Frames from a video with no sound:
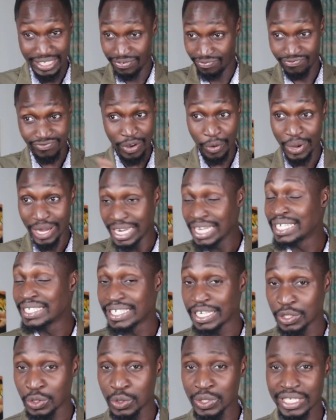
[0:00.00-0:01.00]
is very
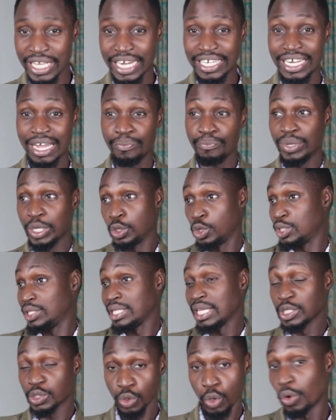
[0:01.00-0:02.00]
easy to start up because
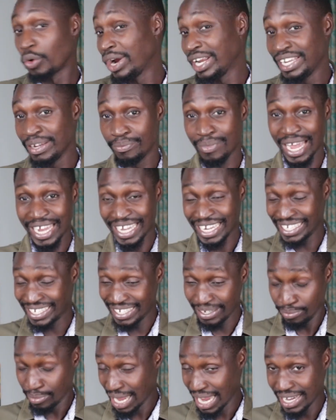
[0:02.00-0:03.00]
there's already market
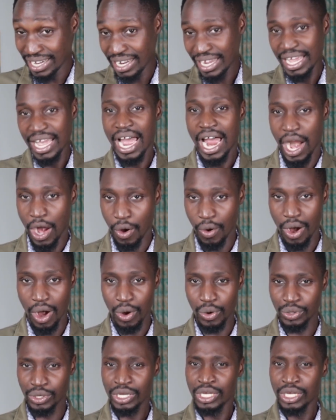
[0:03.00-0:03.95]
demand around.